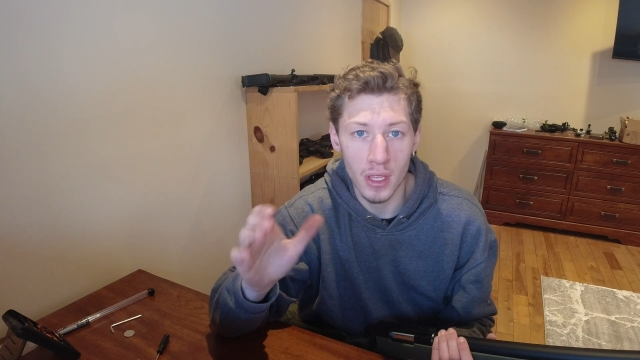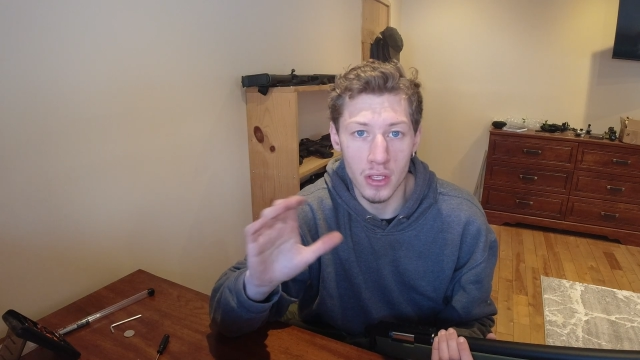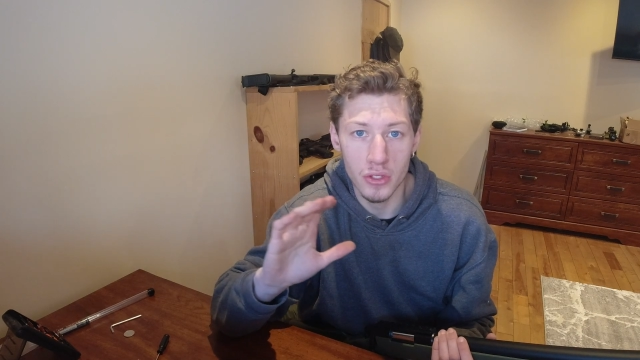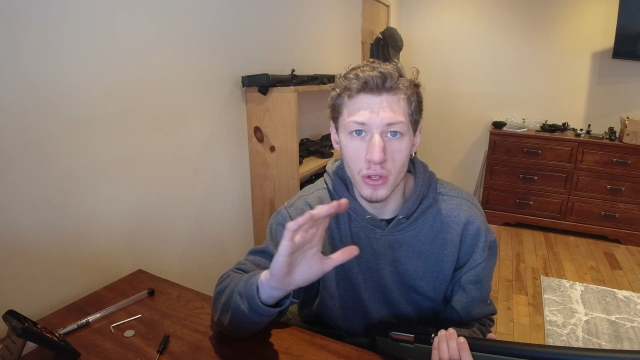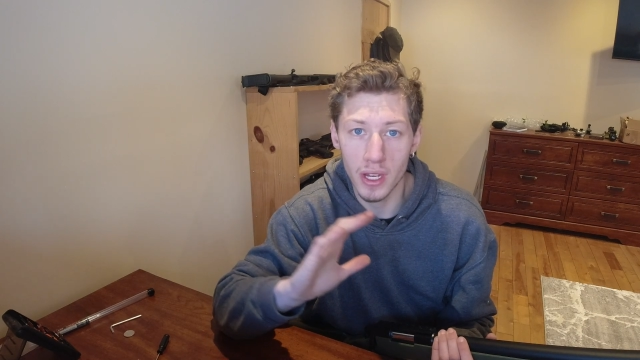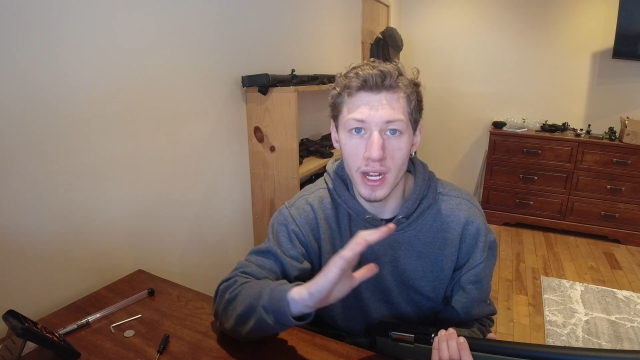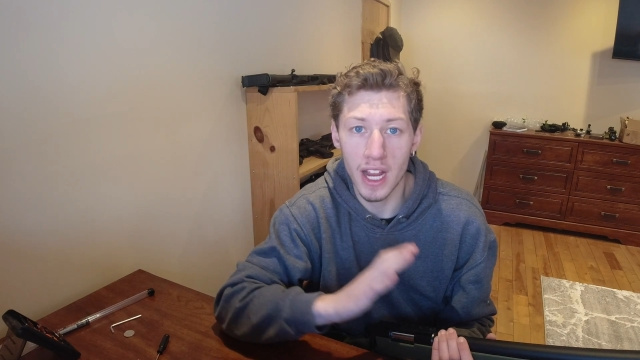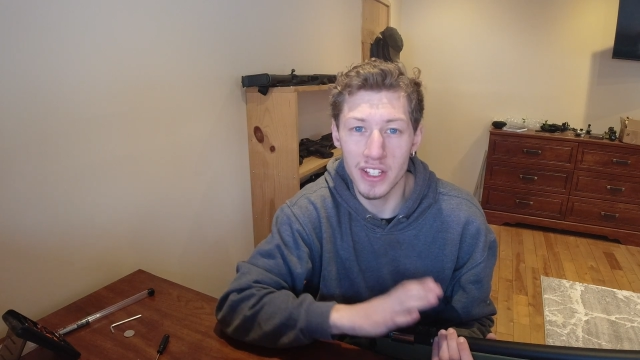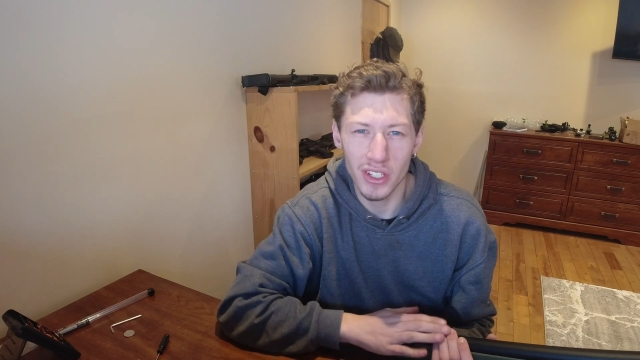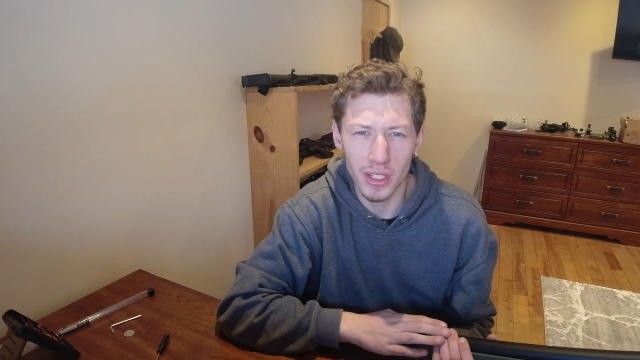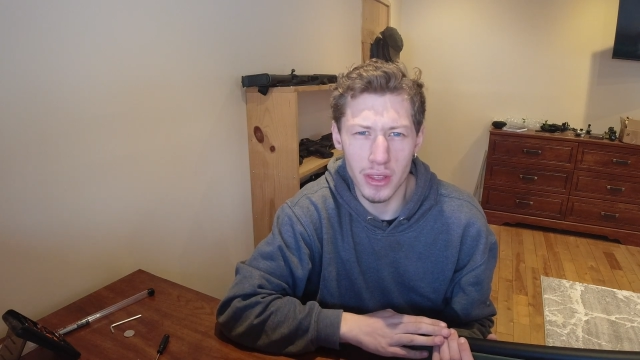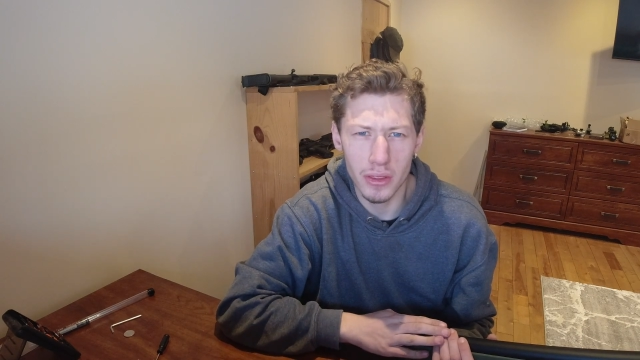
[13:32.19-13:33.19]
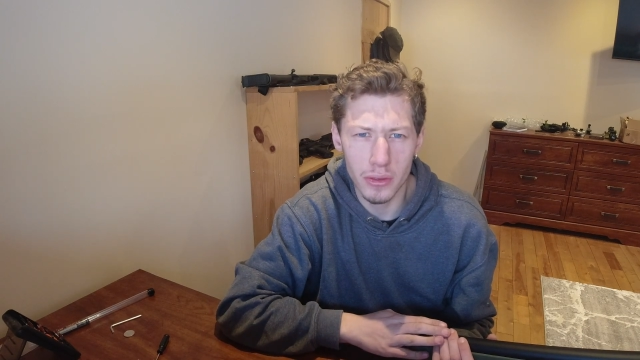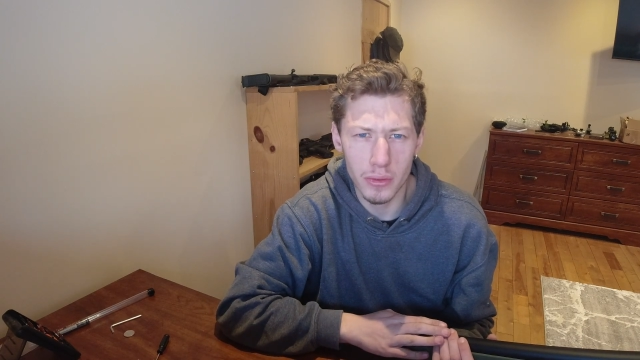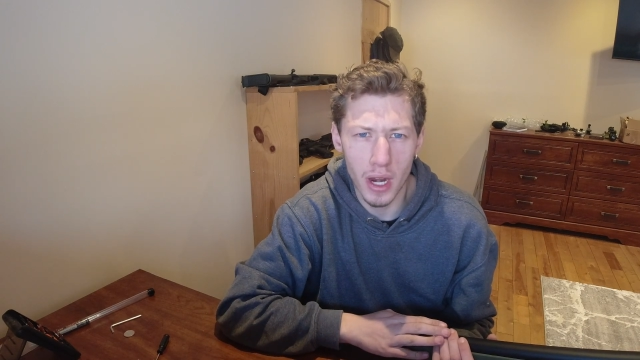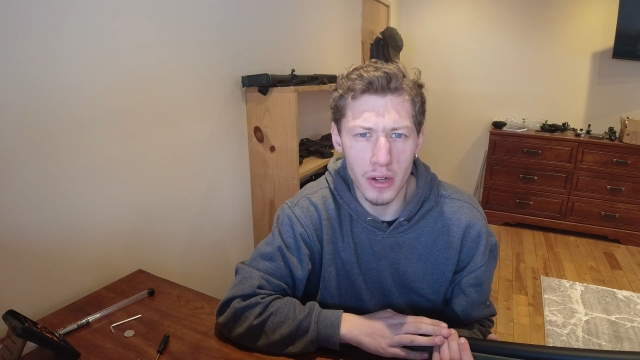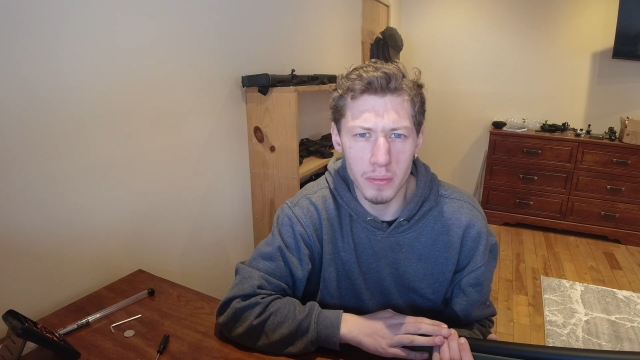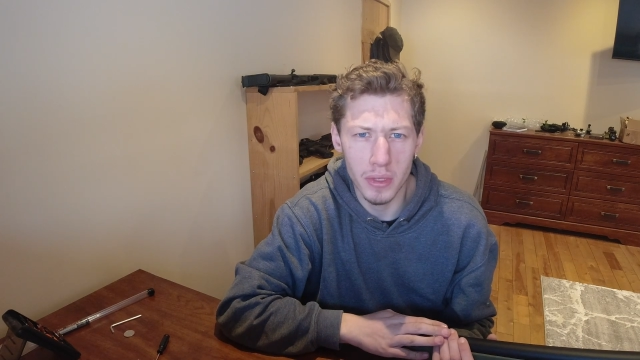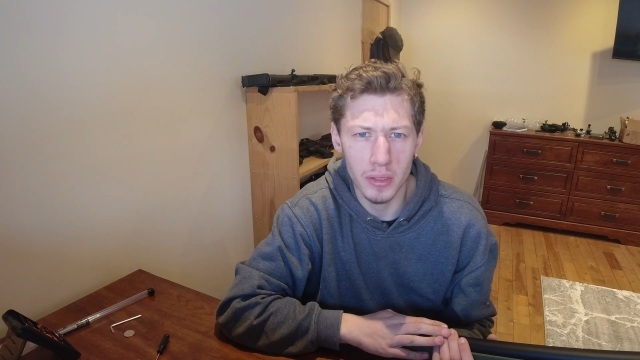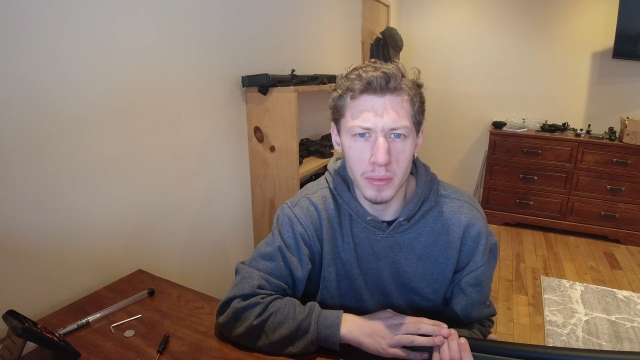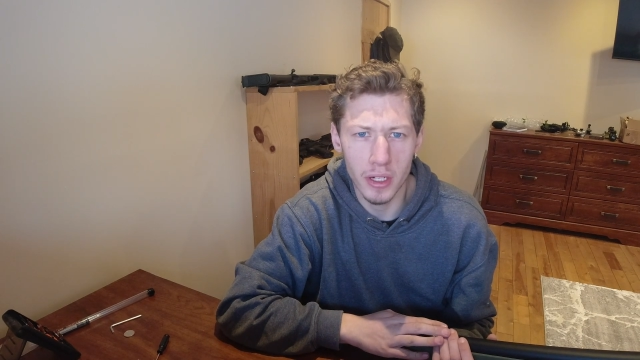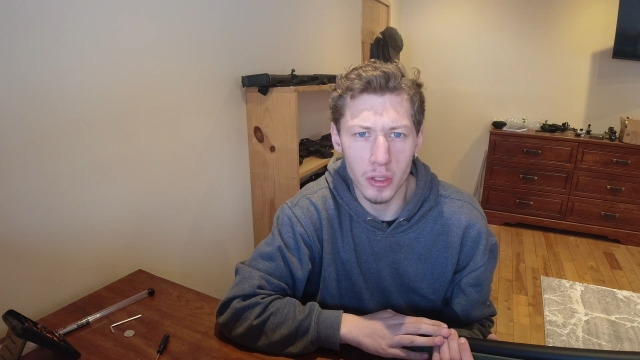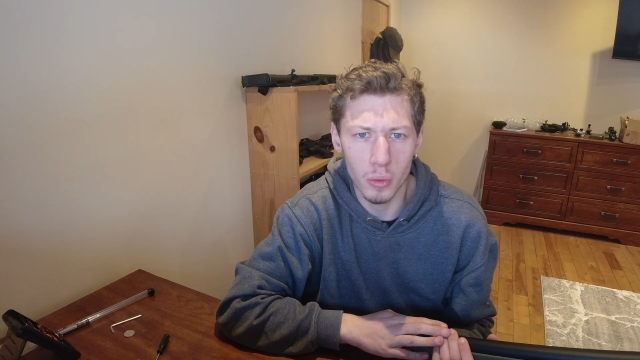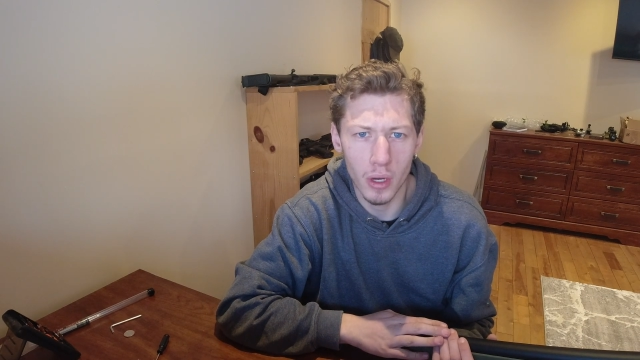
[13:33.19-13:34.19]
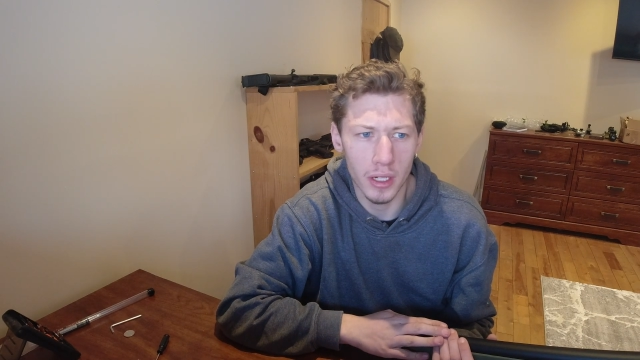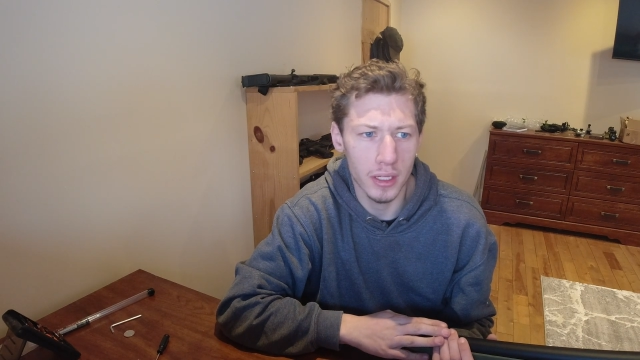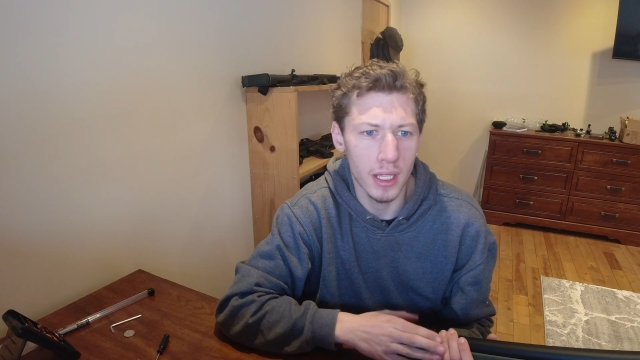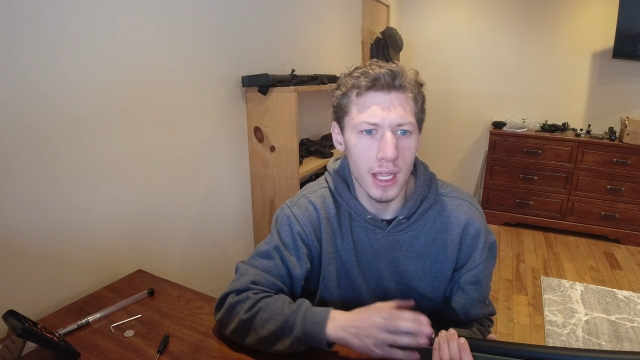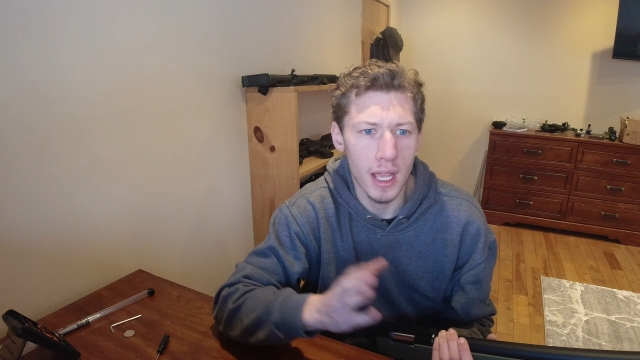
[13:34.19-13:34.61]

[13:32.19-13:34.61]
So again, I took a 300mm one.